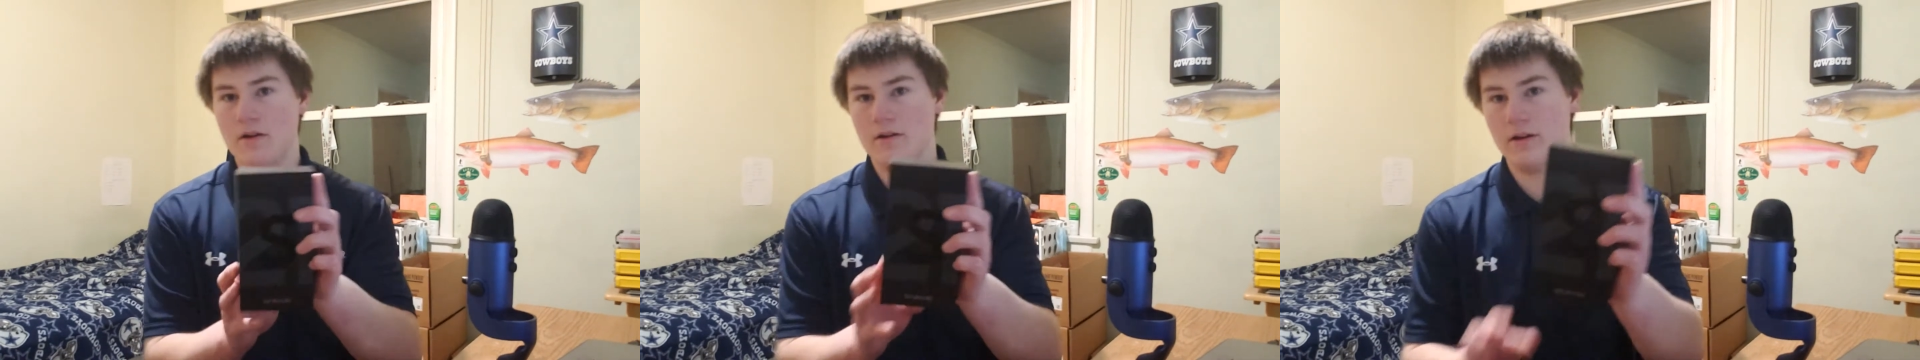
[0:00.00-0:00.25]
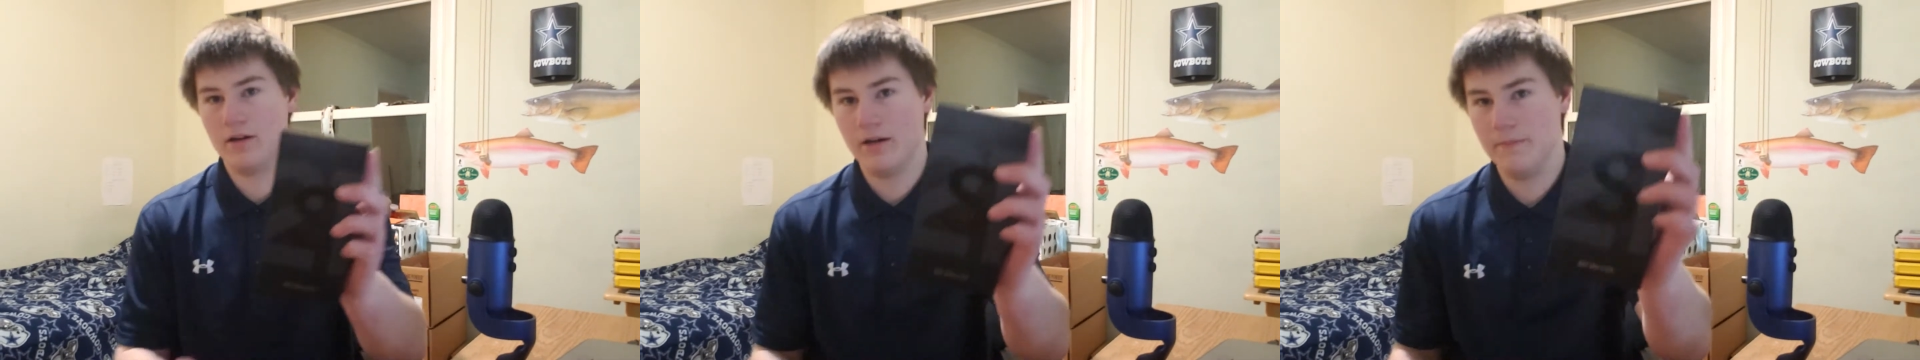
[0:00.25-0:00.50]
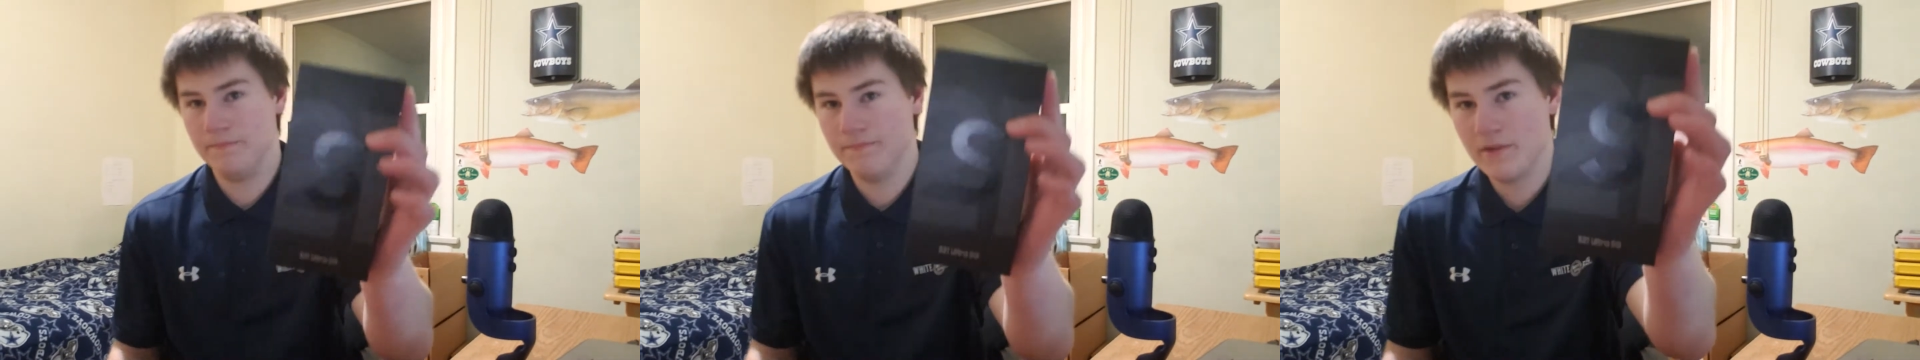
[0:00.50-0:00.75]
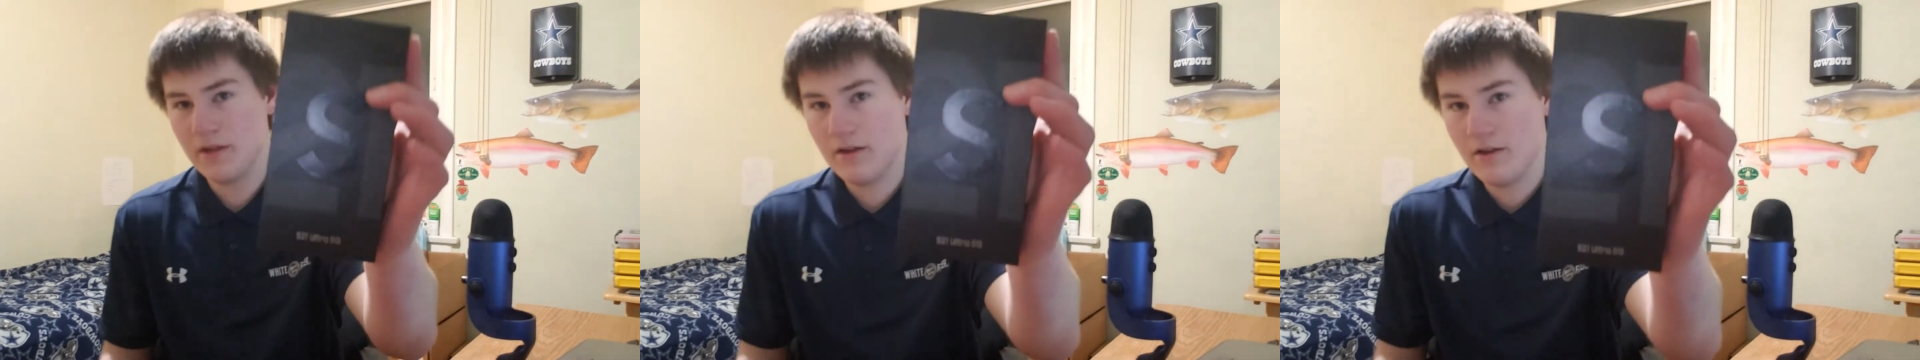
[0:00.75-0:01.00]

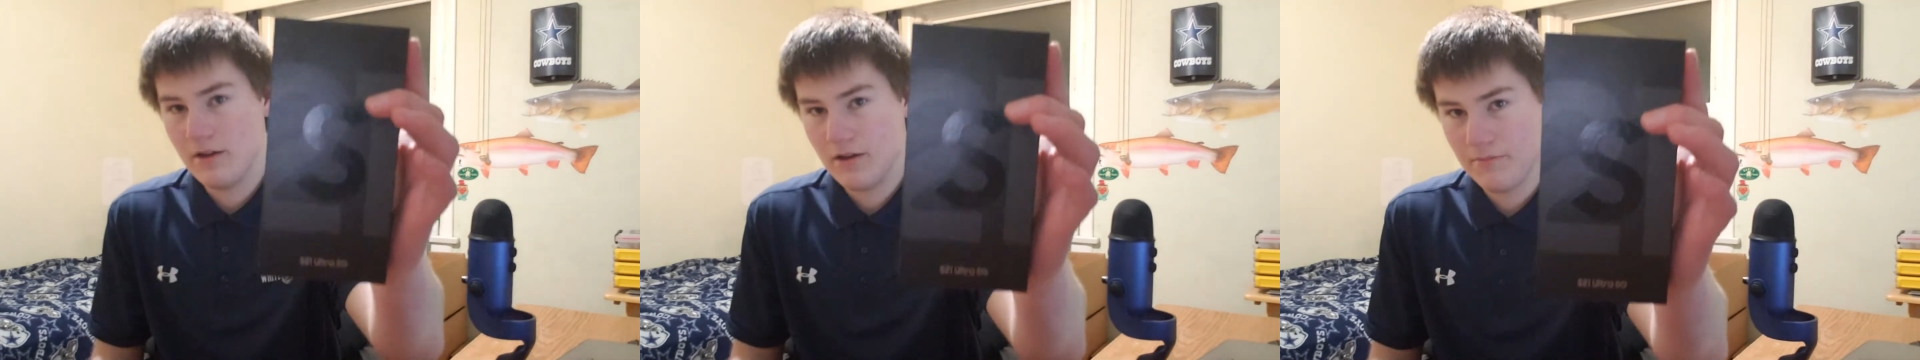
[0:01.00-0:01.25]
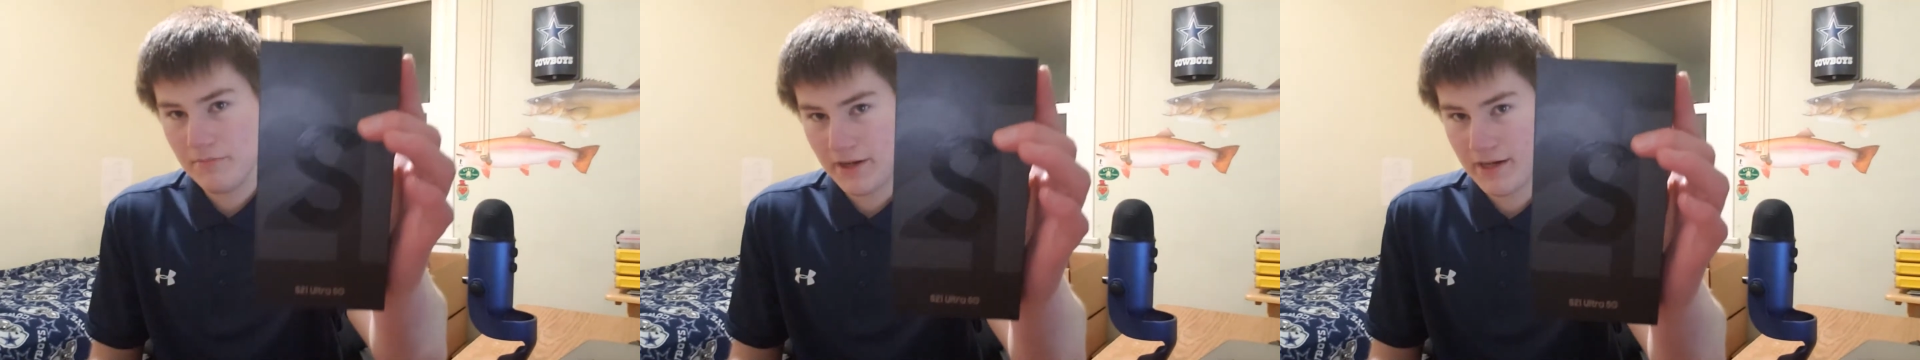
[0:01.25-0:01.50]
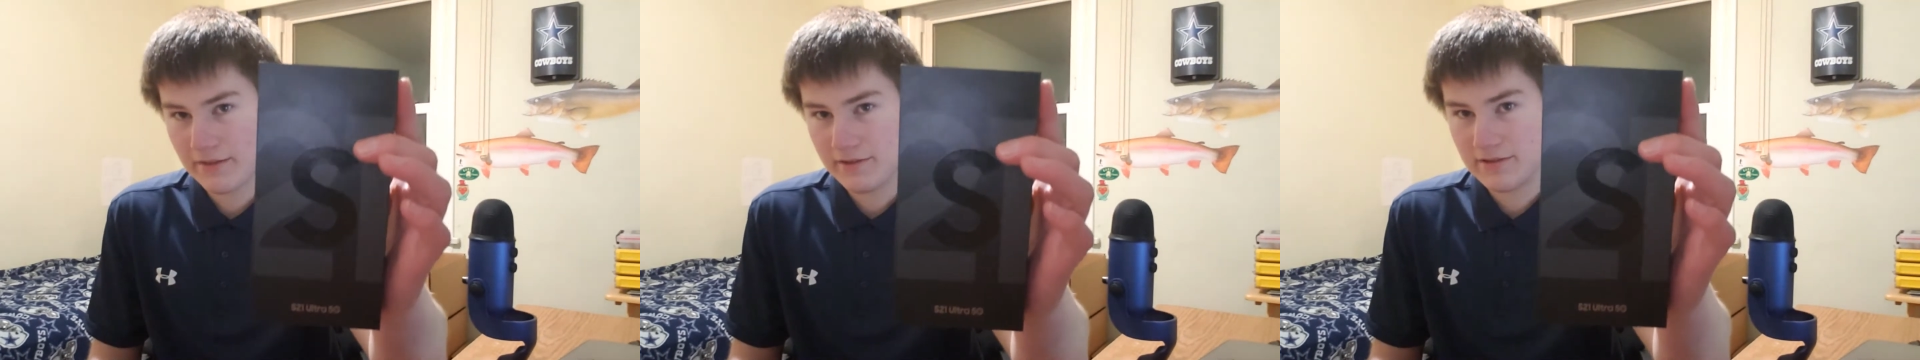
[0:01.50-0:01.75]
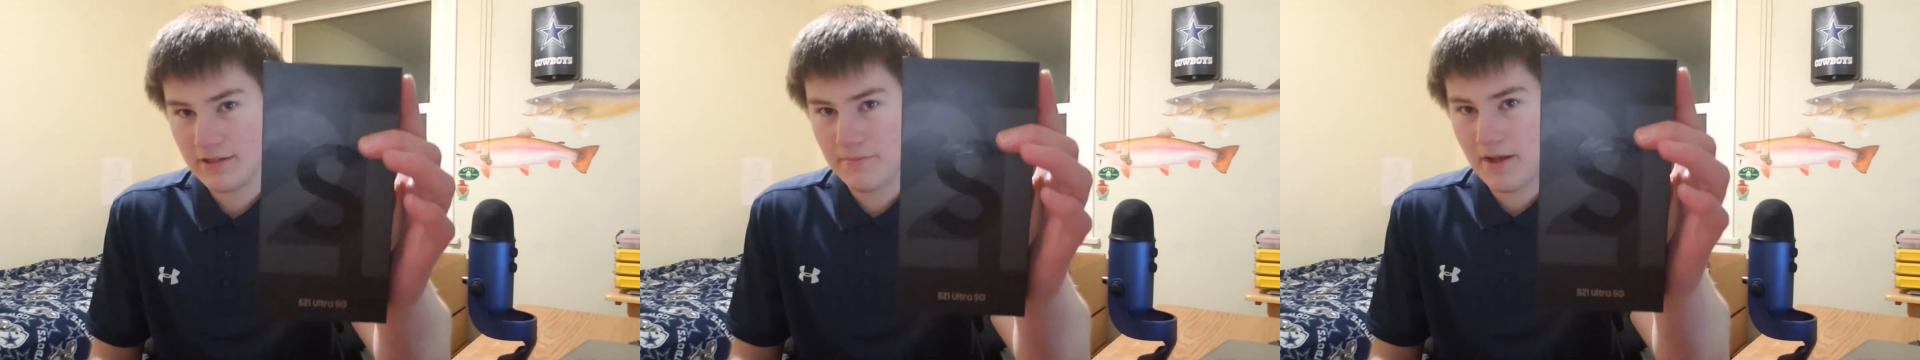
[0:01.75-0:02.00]
I got this
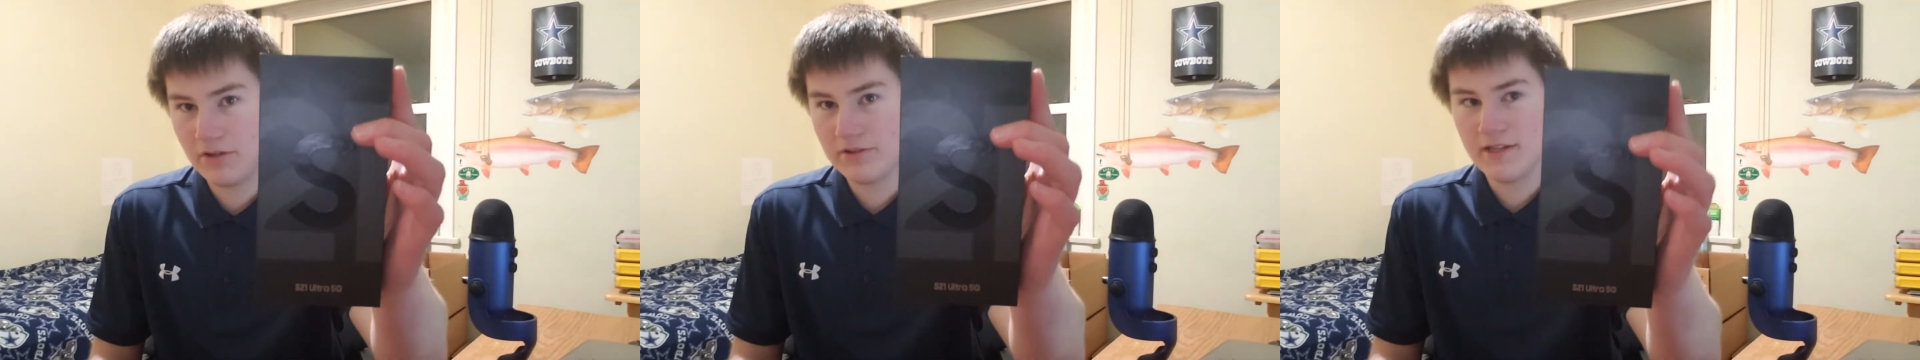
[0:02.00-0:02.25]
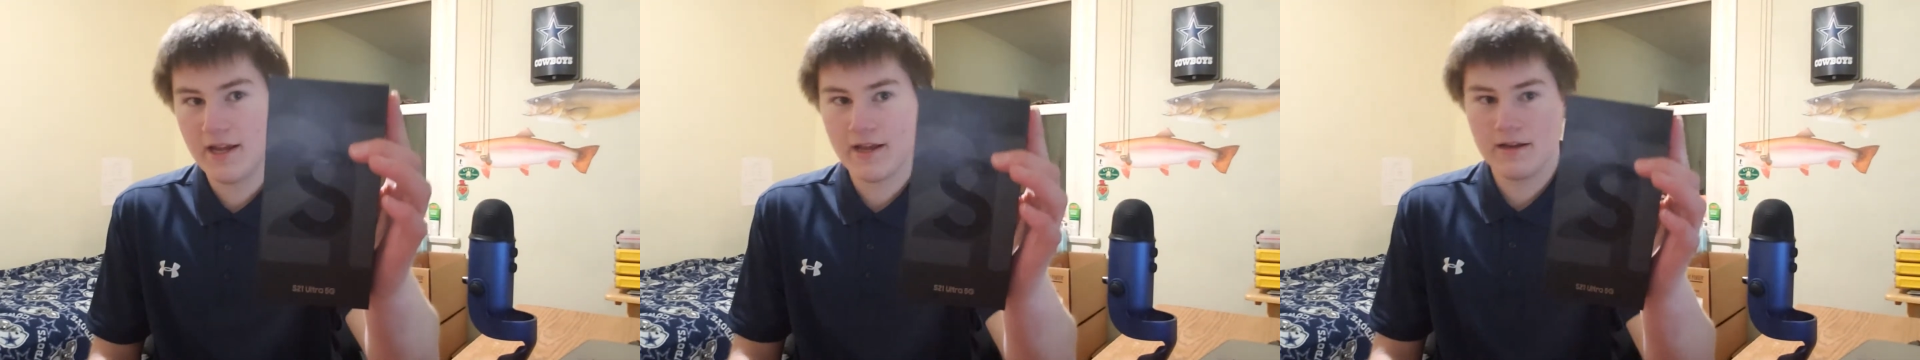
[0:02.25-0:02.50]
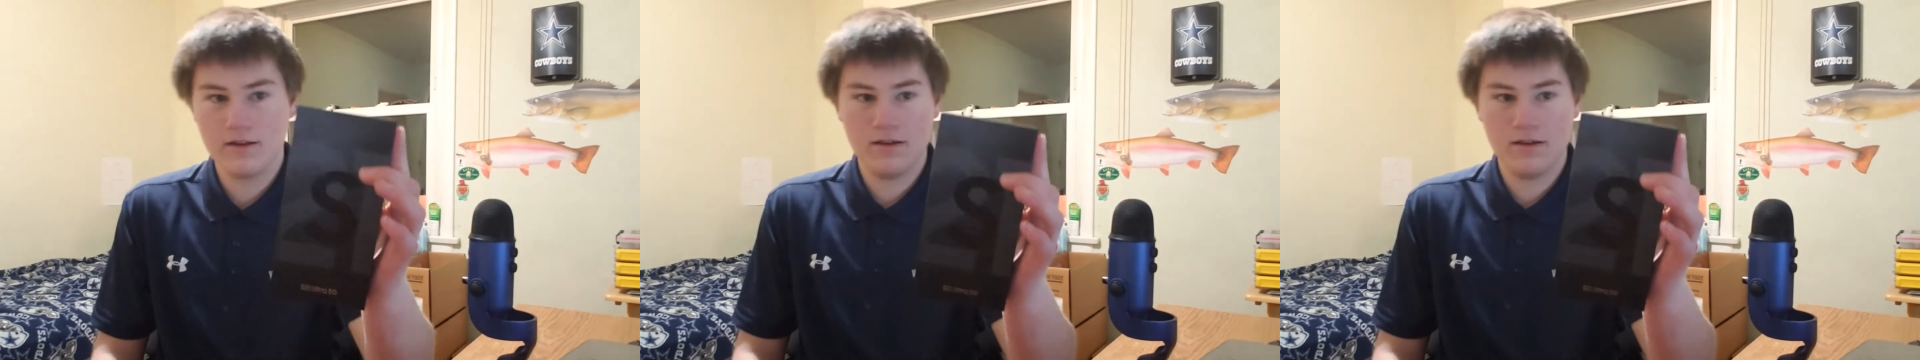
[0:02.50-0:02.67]
in the mail today,